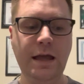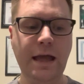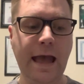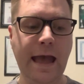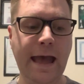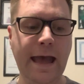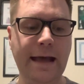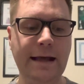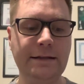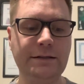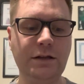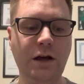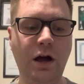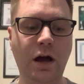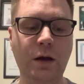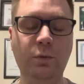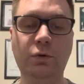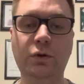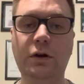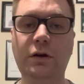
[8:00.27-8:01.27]
And
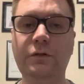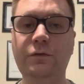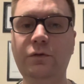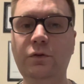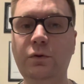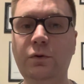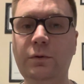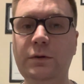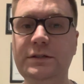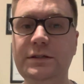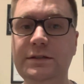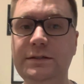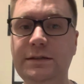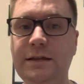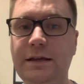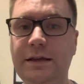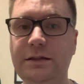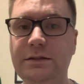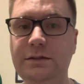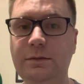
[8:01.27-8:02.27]
I will look forward to
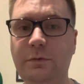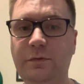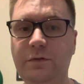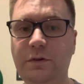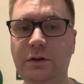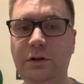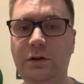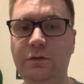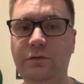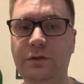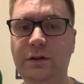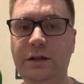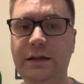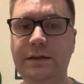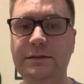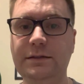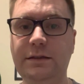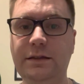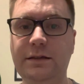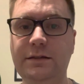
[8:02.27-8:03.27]
seeing some of you
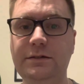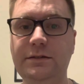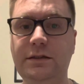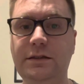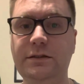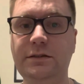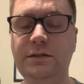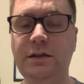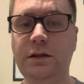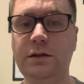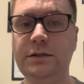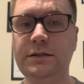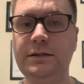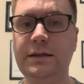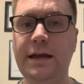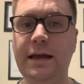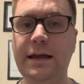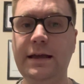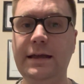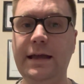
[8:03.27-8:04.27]
lovelies this
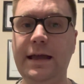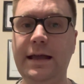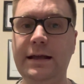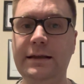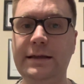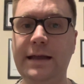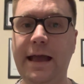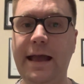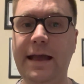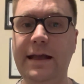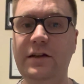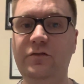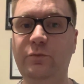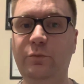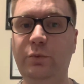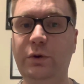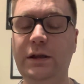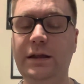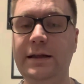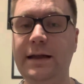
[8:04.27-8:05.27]
Sunday in
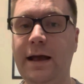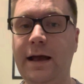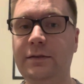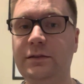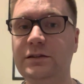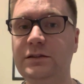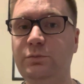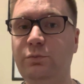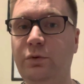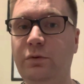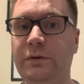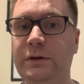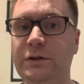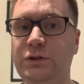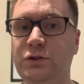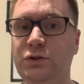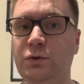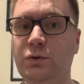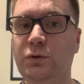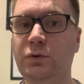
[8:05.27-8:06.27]
Avebury at the
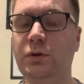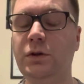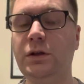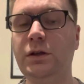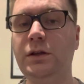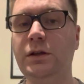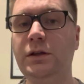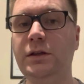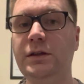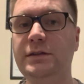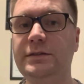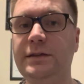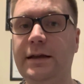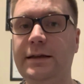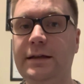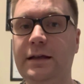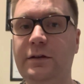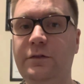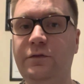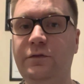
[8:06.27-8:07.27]
Spiritual
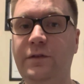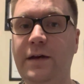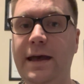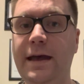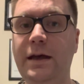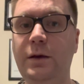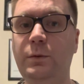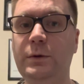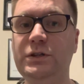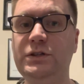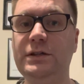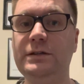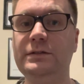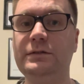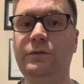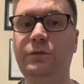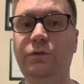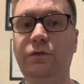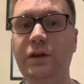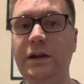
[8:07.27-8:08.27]
Psychic Fair, which is a
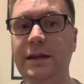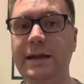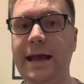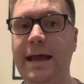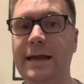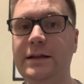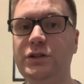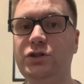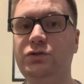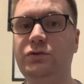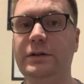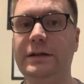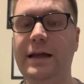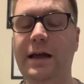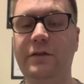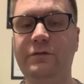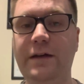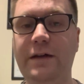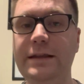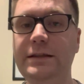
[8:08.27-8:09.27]
free entry
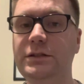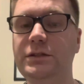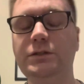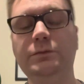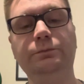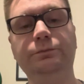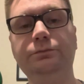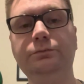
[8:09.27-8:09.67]
event